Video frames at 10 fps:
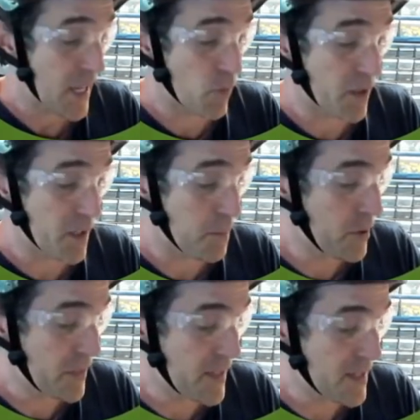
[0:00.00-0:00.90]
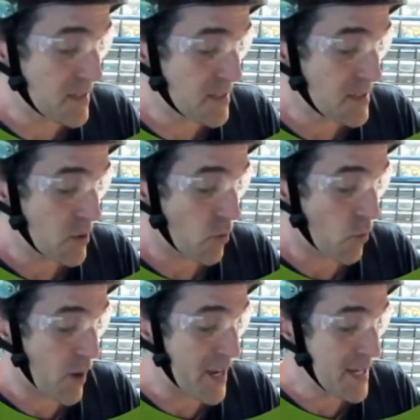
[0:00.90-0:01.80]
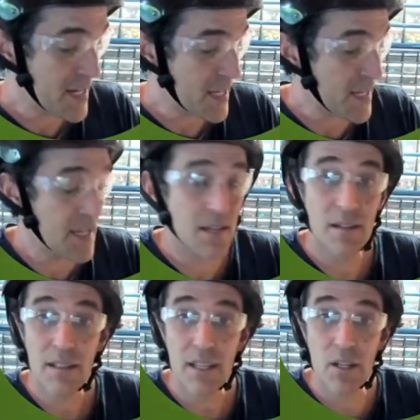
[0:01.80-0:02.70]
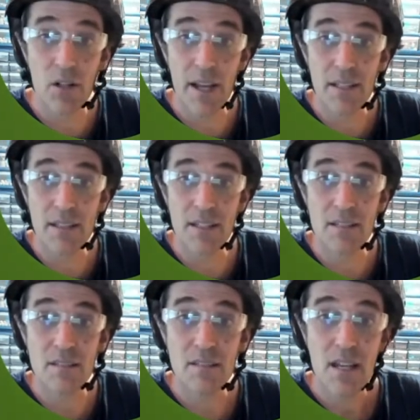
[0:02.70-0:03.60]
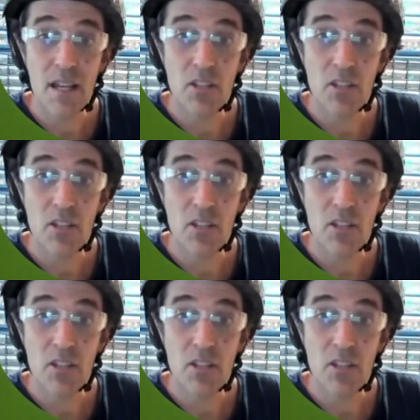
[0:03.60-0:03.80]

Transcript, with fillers: And we're gonna put this right in here like this.